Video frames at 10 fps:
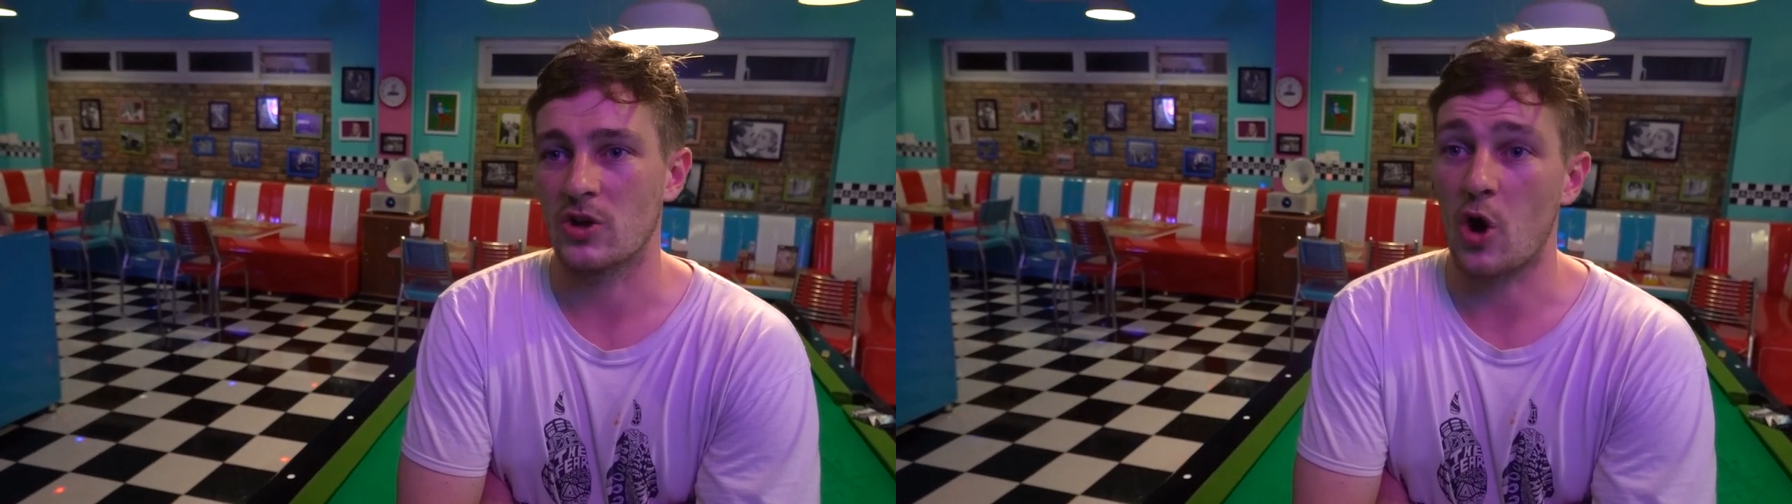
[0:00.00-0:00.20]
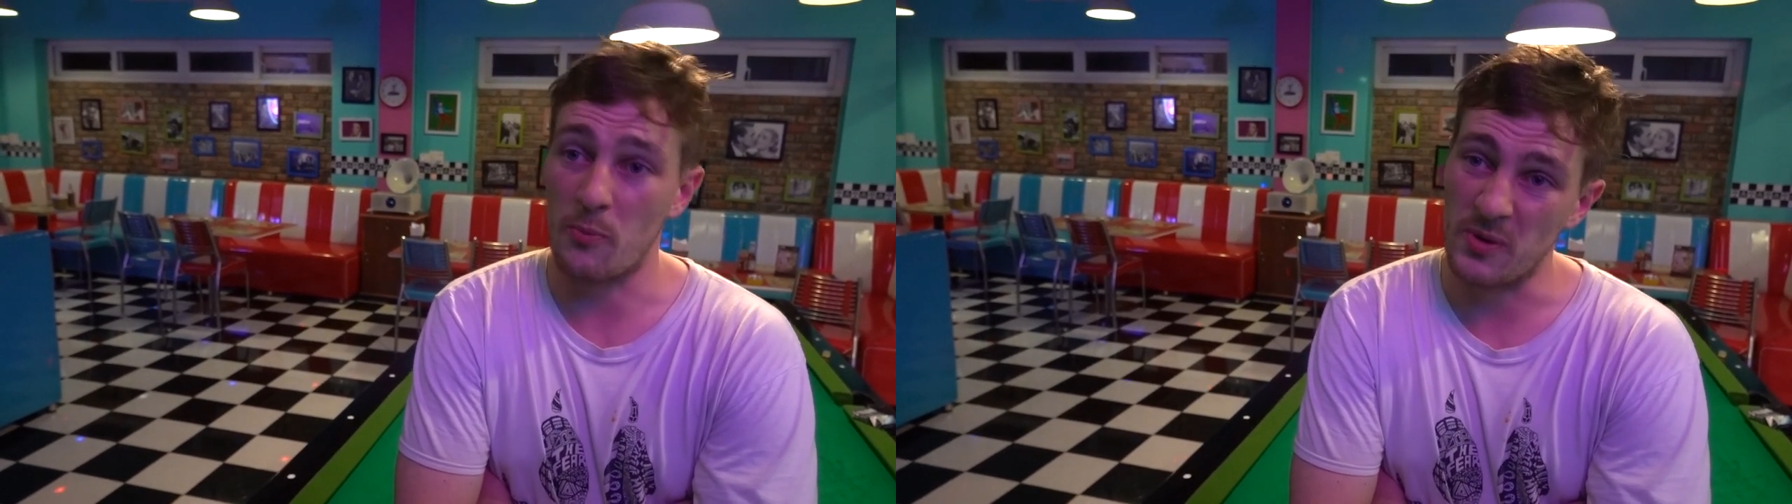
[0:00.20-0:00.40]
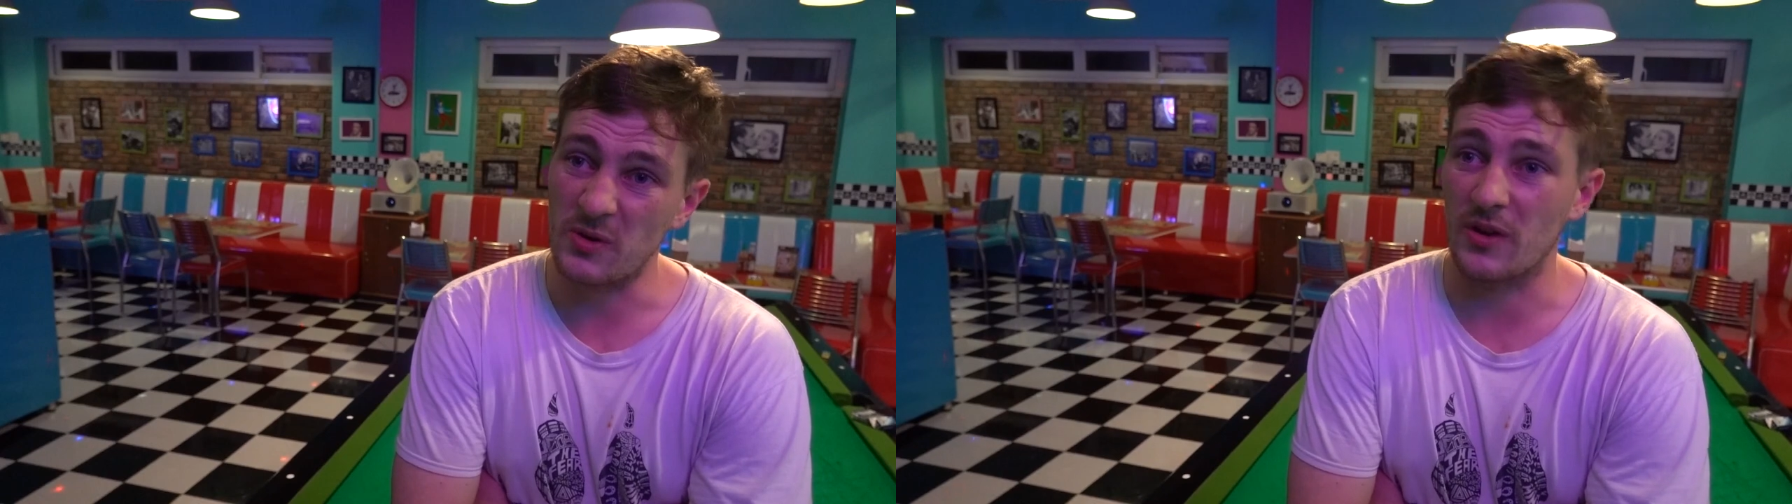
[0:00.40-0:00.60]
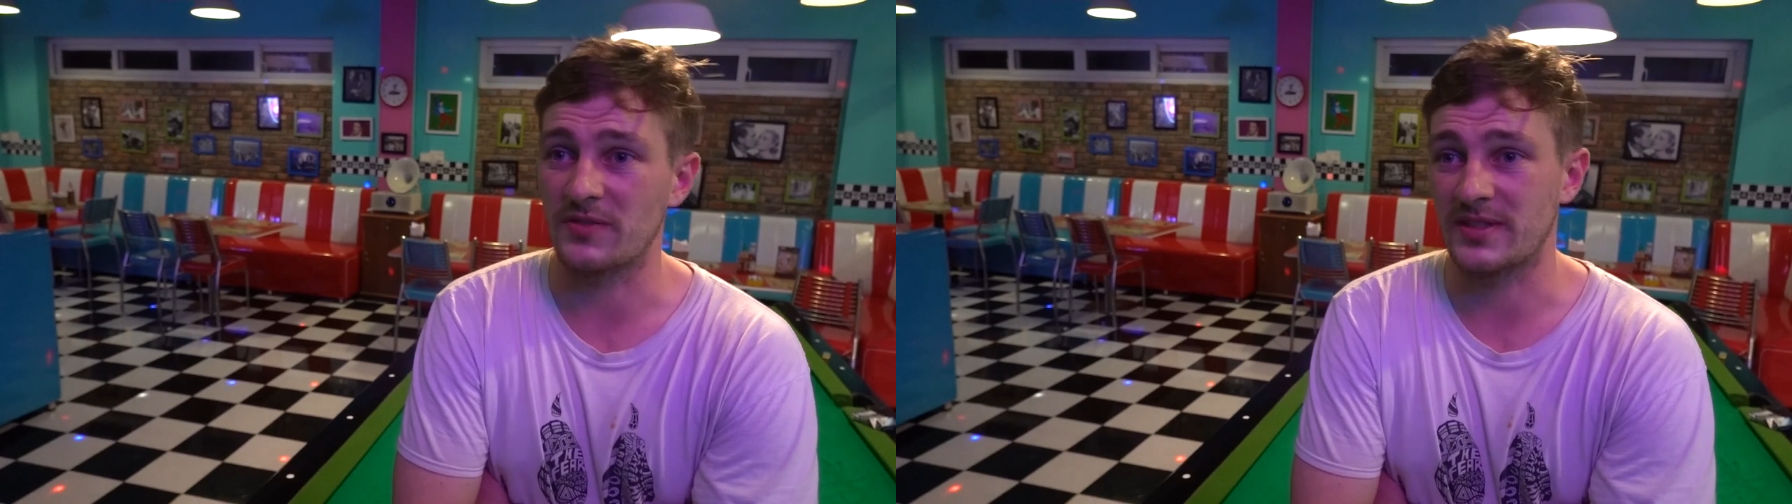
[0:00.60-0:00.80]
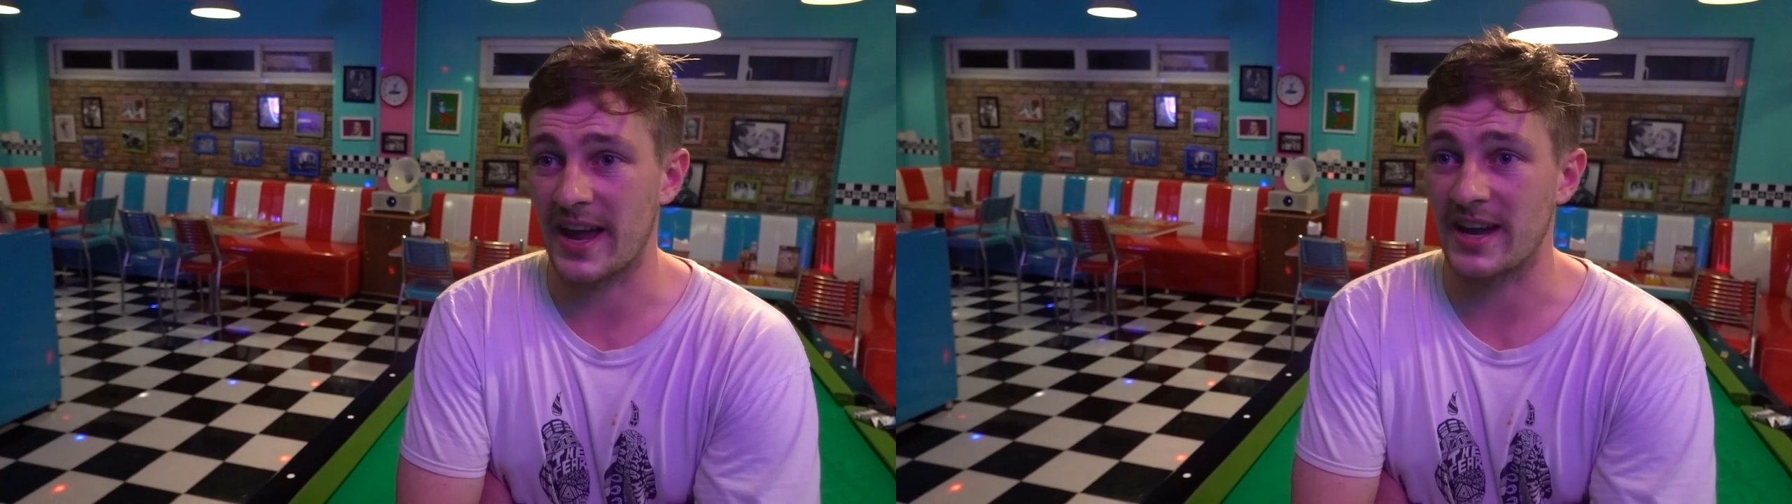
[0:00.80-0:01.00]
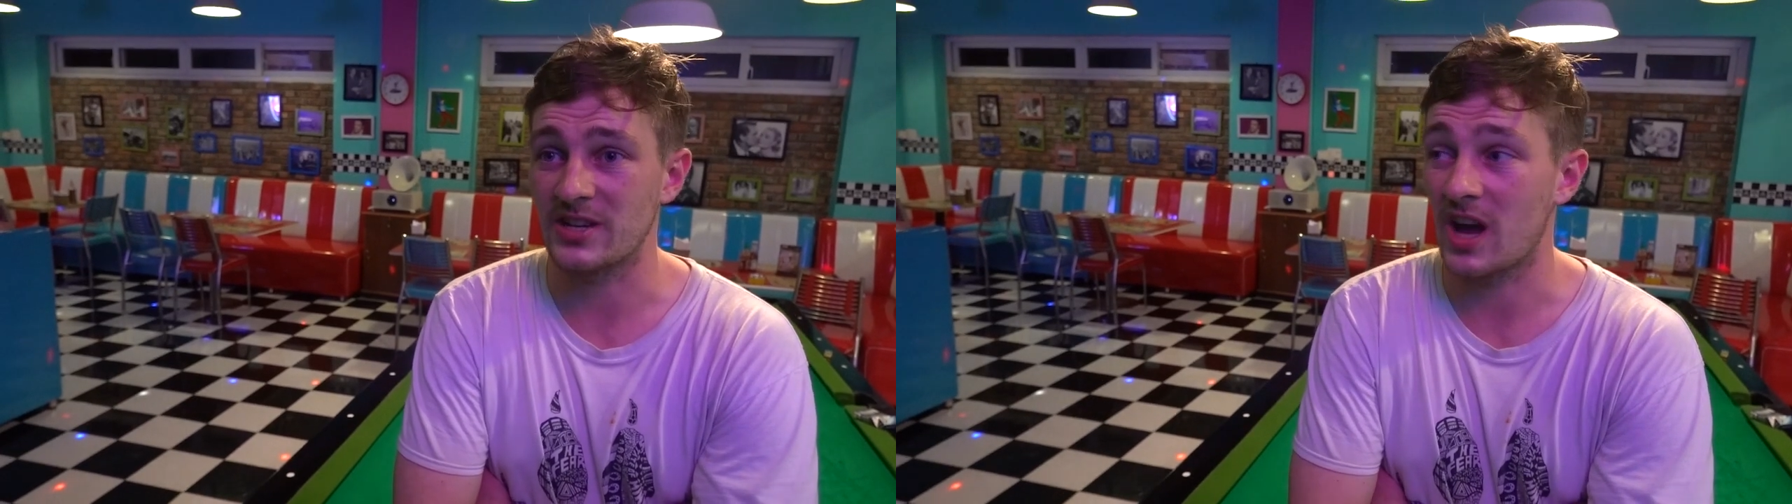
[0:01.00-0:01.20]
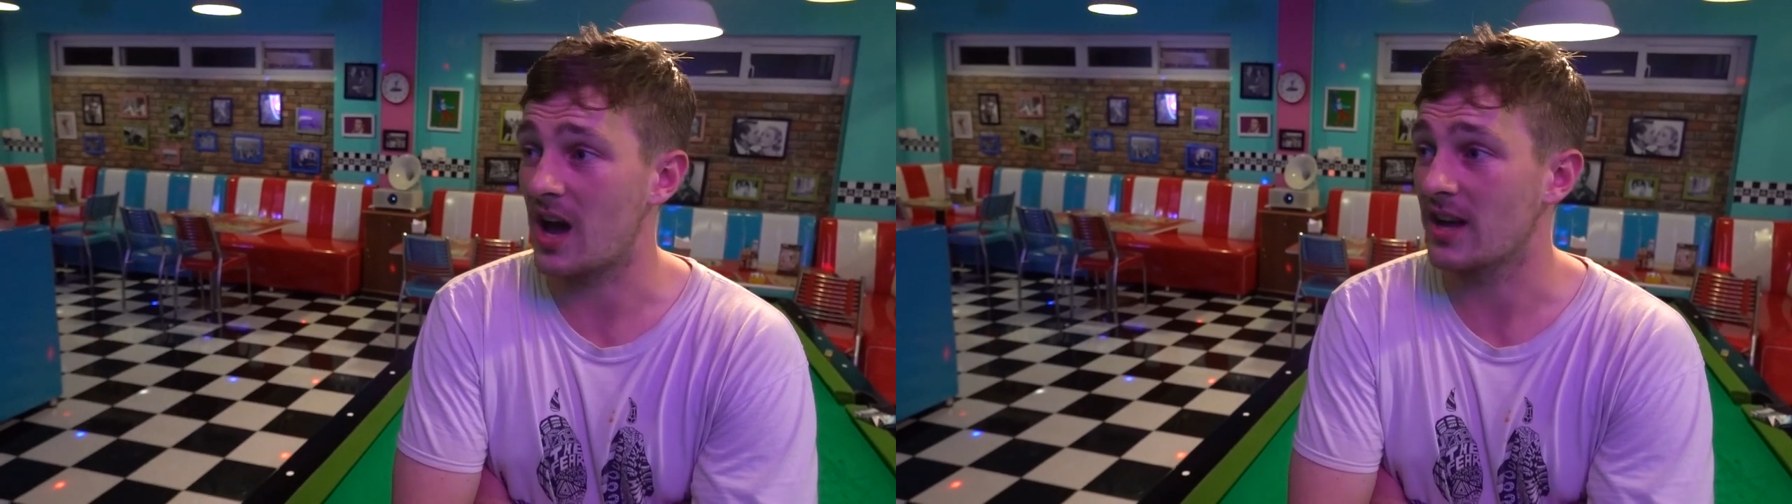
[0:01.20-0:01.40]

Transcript: Got booed off stage.